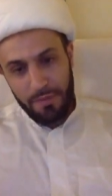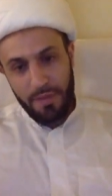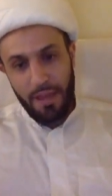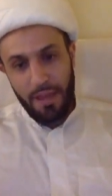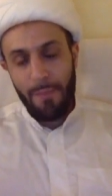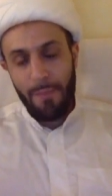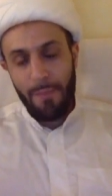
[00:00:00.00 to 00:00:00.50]

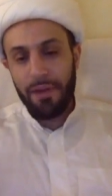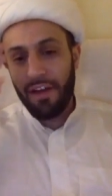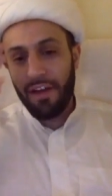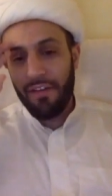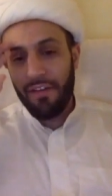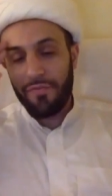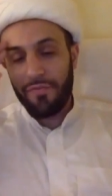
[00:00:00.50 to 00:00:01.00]
a bit
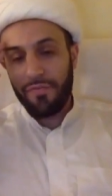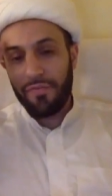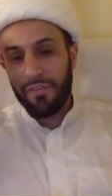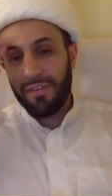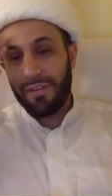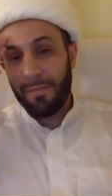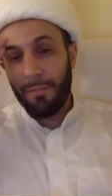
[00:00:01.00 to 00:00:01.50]
of
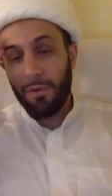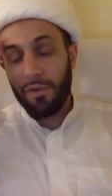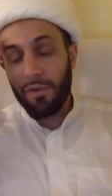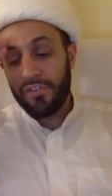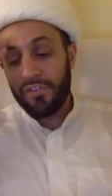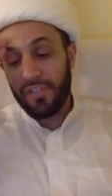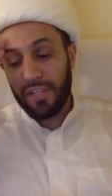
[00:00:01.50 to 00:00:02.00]

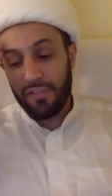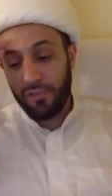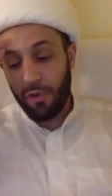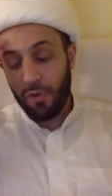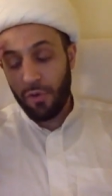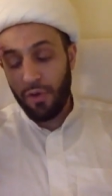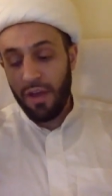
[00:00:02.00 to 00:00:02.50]
mercy.
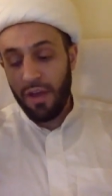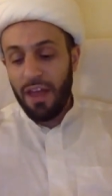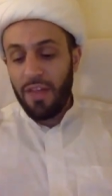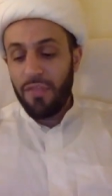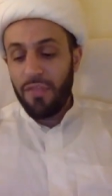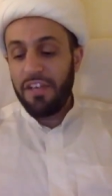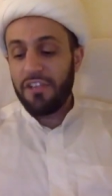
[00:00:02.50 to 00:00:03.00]
So
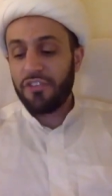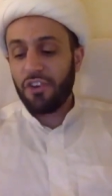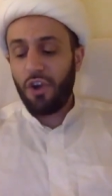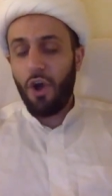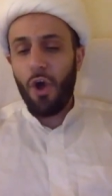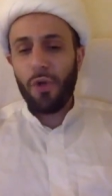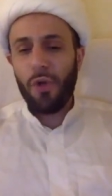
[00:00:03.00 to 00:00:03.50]
these
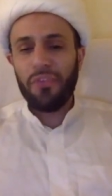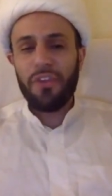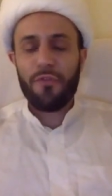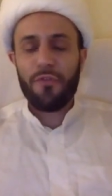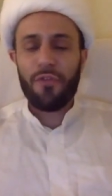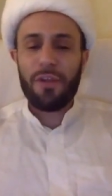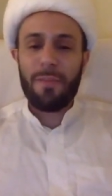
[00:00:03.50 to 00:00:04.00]
are all
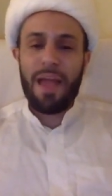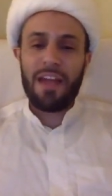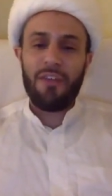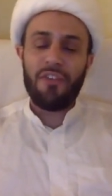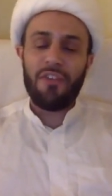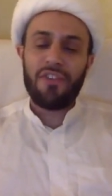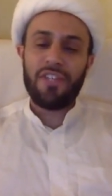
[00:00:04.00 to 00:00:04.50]
different
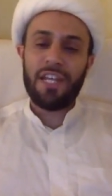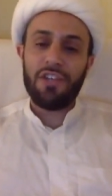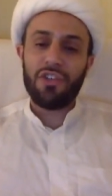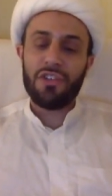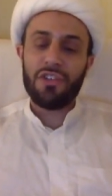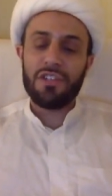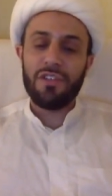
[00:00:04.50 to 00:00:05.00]

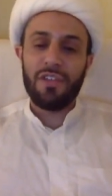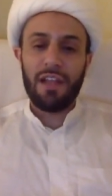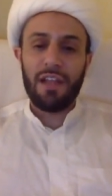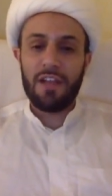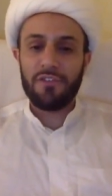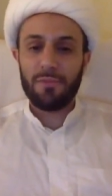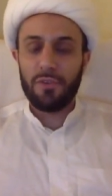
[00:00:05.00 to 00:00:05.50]
manifestations of
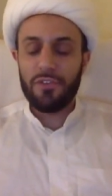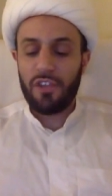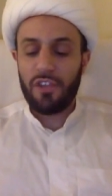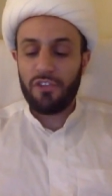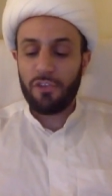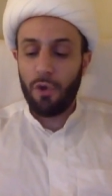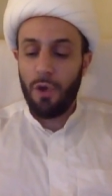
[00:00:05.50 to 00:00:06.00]
Allah's
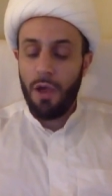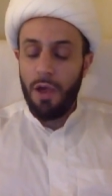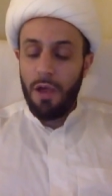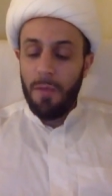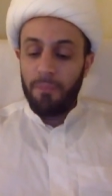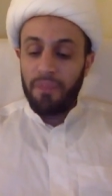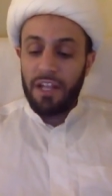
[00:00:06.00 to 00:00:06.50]
mercy. So
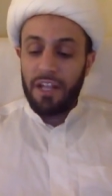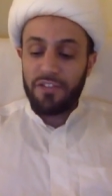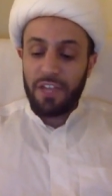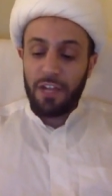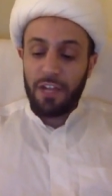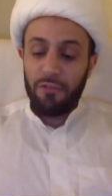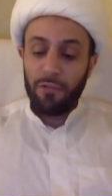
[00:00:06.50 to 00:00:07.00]

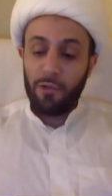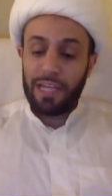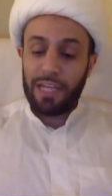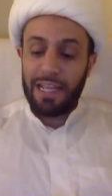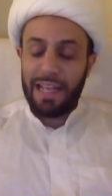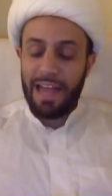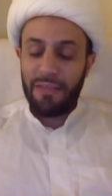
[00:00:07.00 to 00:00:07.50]
instead of
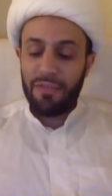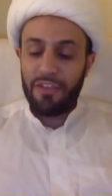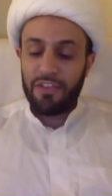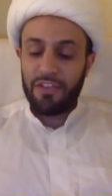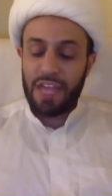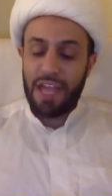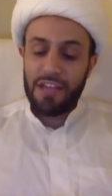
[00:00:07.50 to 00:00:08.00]
looking at
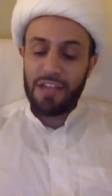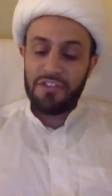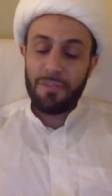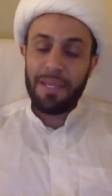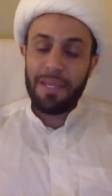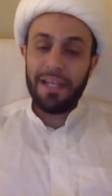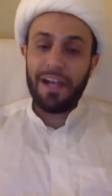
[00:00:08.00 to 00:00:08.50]
this as
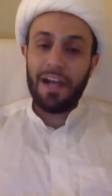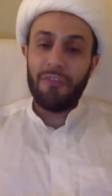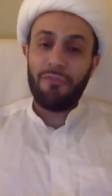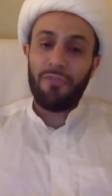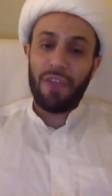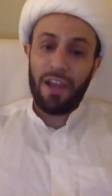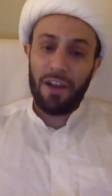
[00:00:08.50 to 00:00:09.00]
being
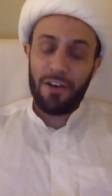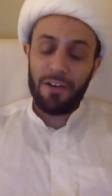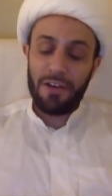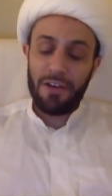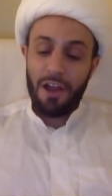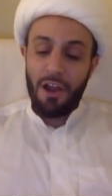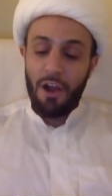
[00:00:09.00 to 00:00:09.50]

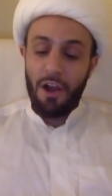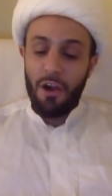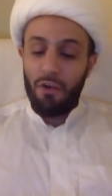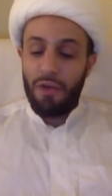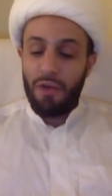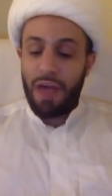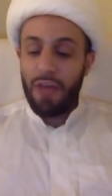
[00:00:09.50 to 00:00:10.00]
unfair,
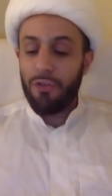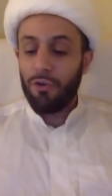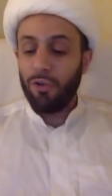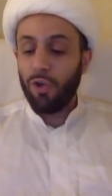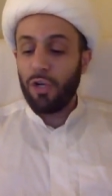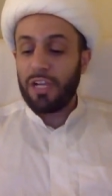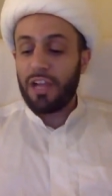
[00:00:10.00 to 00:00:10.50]
rather
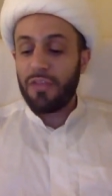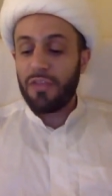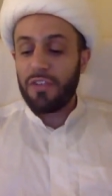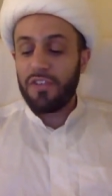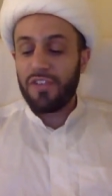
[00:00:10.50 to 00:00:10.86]
look at this